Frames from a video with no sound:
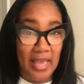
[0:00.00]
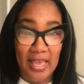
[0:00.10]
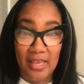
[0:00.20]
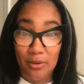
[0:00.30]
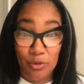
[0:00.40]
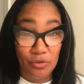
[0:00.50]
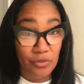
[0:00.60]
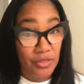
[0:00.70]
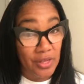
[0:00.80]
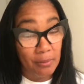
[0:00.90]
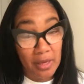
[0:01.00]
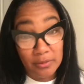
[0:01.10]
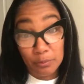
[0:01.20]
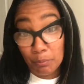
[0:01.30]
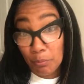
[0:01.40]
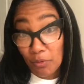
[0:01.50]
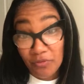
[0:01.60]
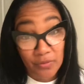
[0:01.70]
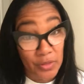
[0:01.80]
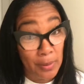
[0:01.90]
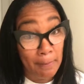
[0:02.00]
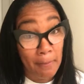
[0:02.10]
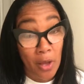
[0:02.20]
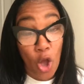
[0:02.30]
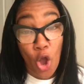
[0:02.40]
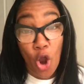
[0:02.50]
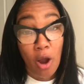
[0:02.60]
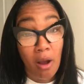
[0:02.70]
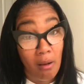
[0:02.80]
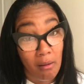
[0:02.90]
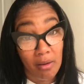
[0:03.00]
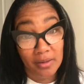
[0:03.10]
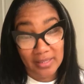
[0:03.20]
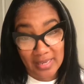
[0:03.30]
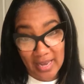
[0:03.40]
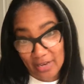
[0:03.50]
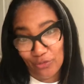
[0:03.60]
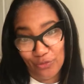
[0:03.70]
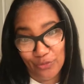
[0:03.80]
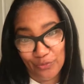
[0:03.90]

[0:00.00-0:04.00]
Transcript: And the beautiful thing about both of them are all natural.